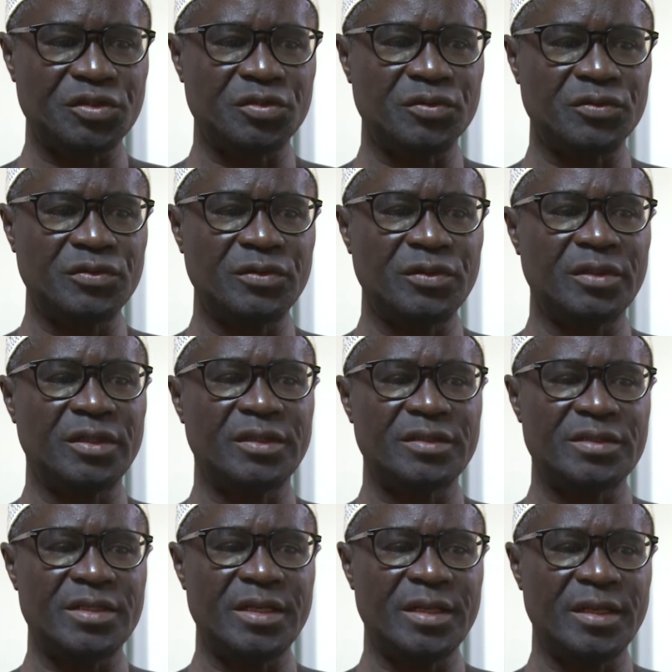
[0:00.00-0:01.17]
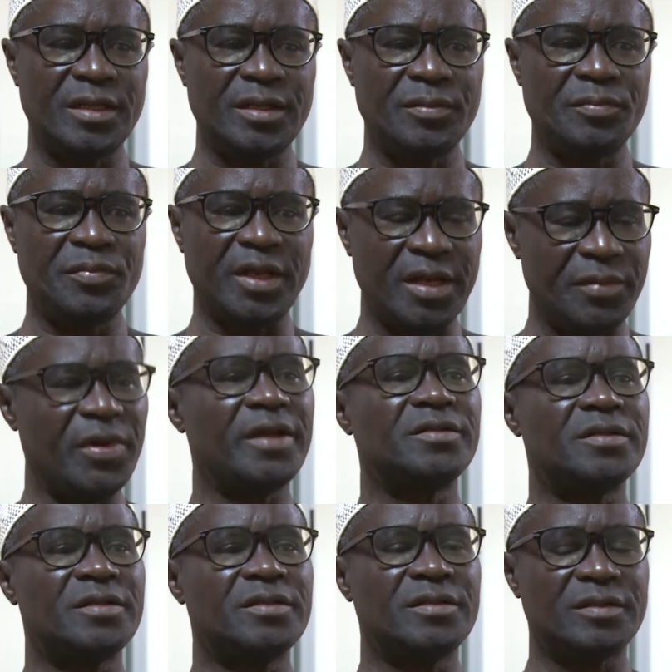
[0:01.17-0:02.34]
perimeters with all the
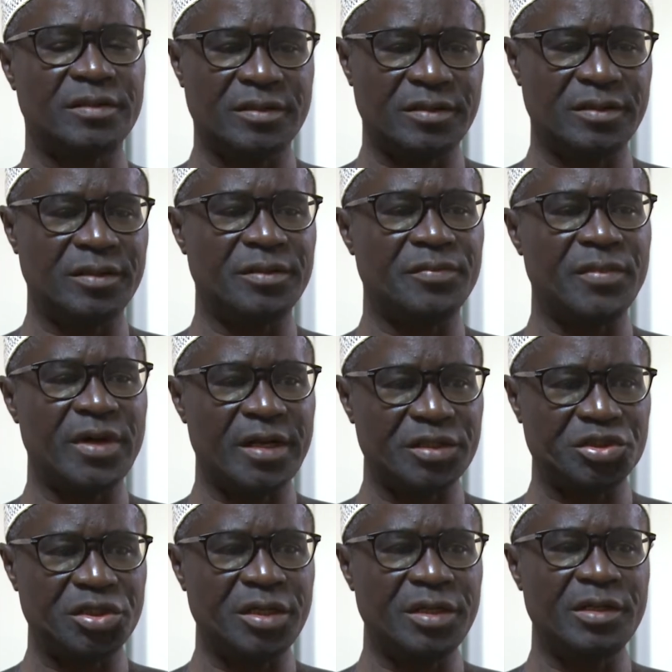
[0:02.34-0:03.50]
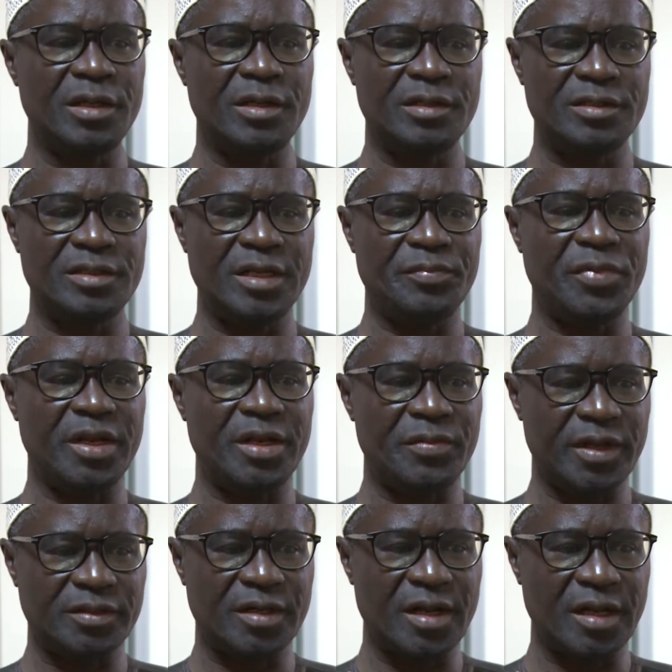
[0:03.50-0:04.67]
required quality. We are going to
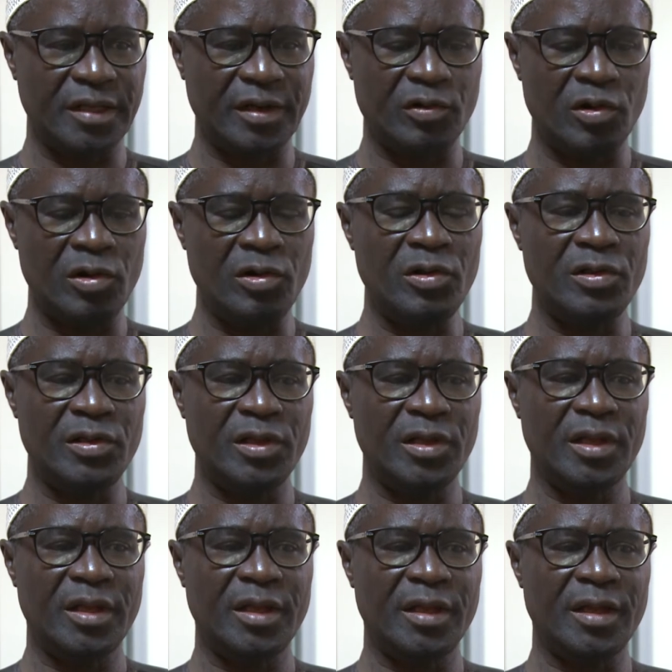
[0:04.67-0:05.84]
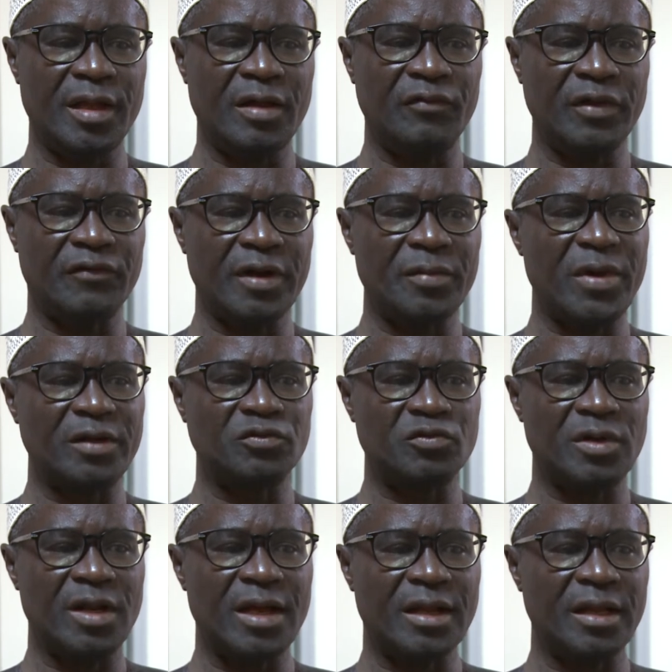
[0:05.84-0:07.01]
follow up all the beneficiaries of the SAGA
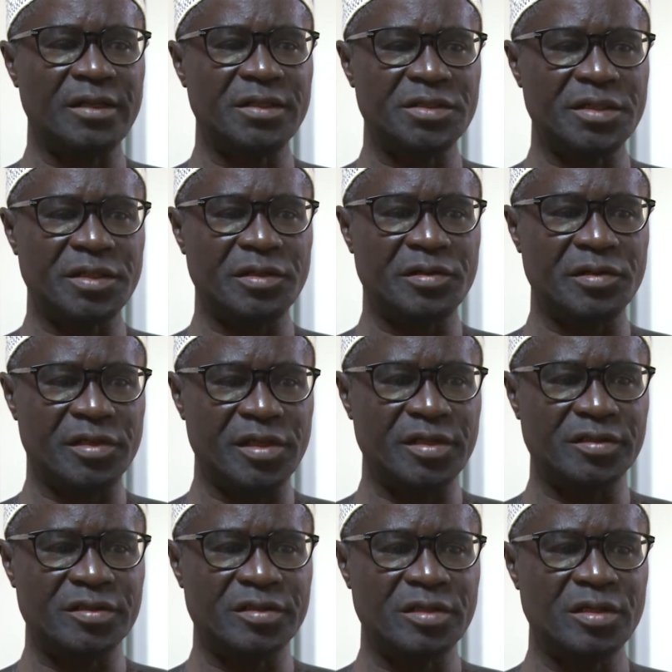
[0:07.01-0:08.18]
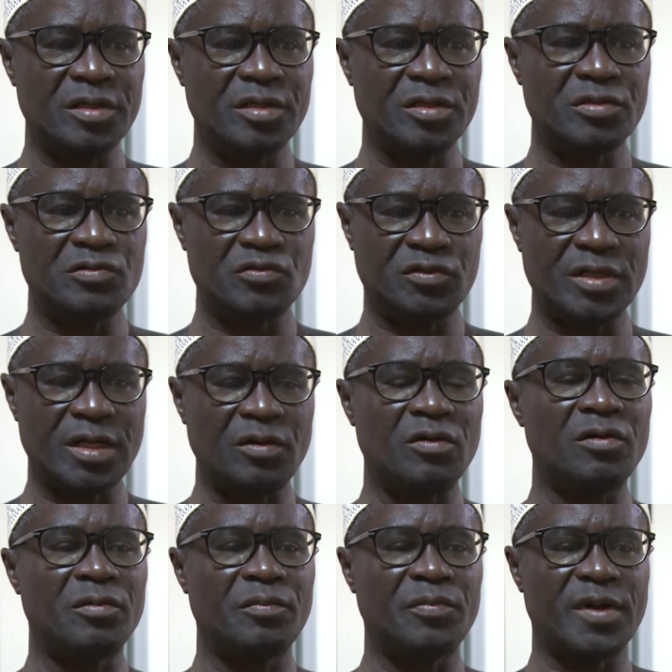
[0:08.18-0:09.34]
project so that there will be some
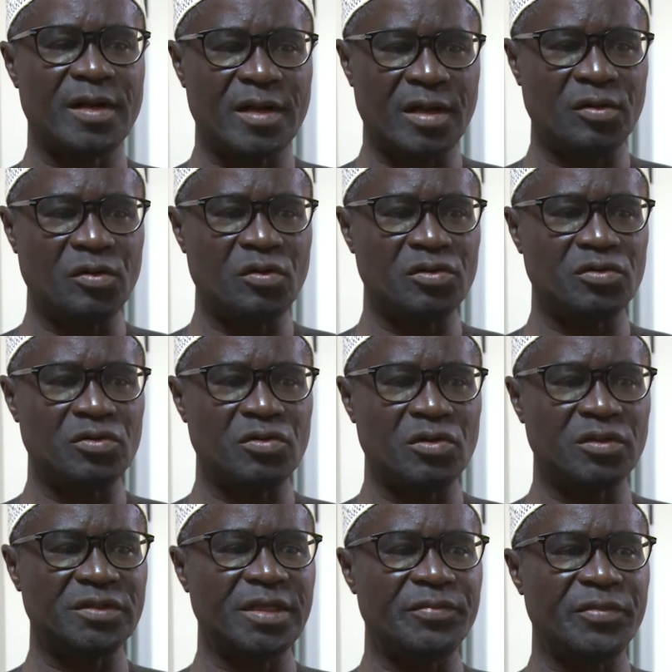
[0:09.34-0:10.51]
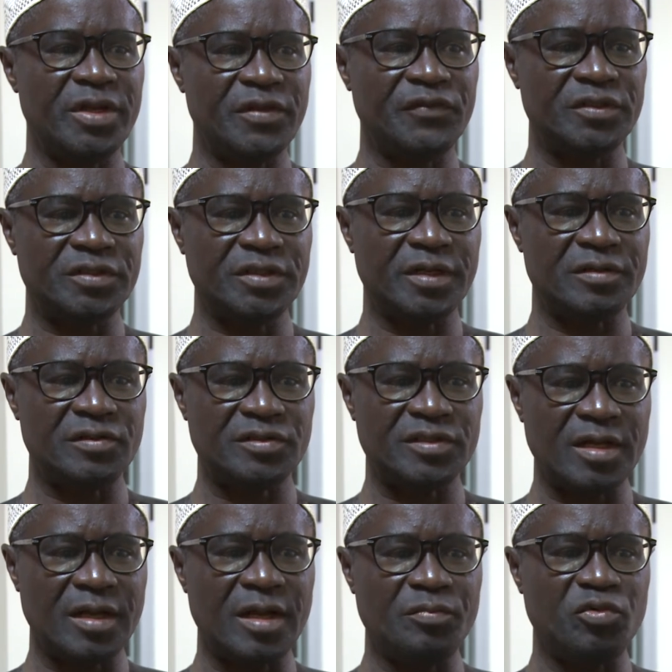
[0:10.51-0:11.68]
continuity. Donc ces bénéficiaires de
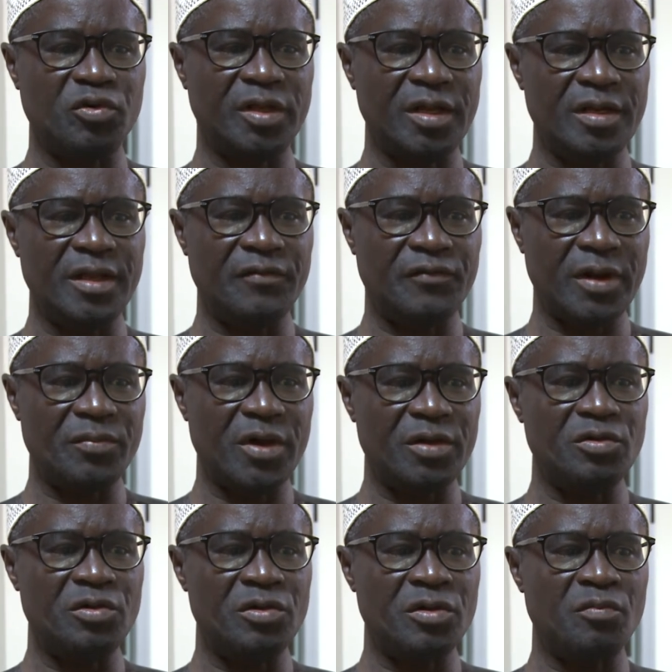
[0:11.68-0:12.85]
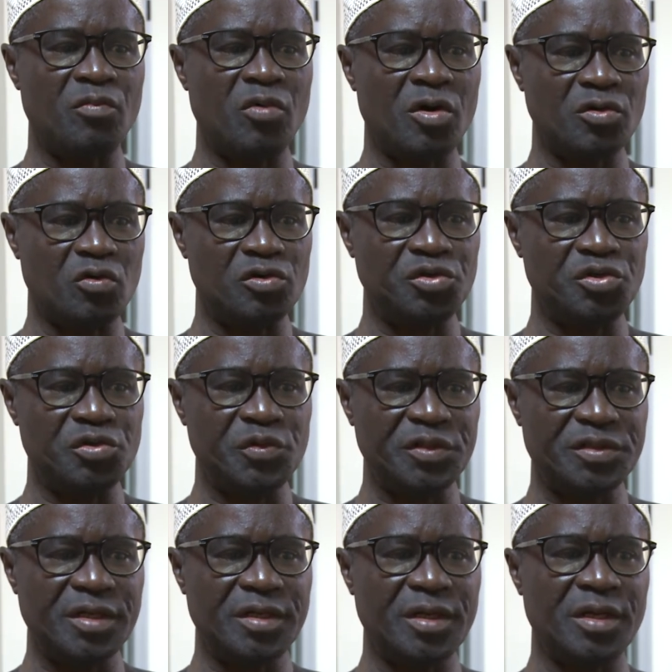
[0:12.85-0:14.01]
SAGA pour qu'il y ait vraiment une bonne
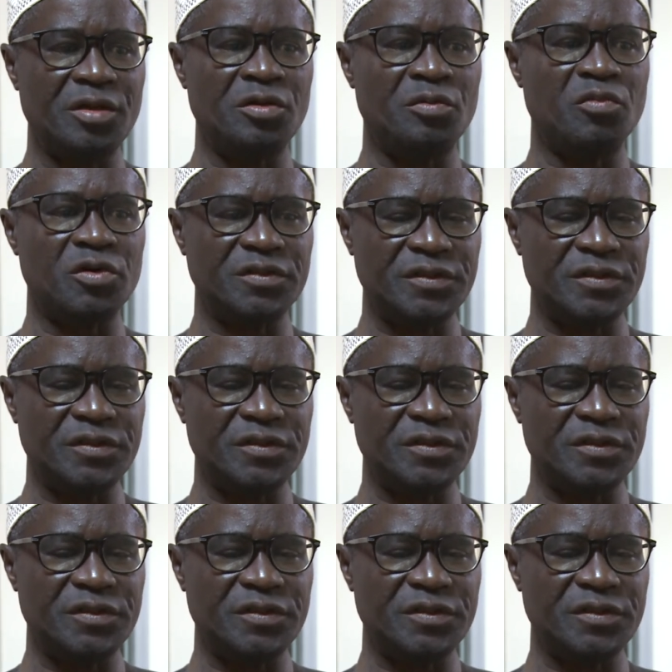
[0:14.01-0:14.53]
continuité et une bonne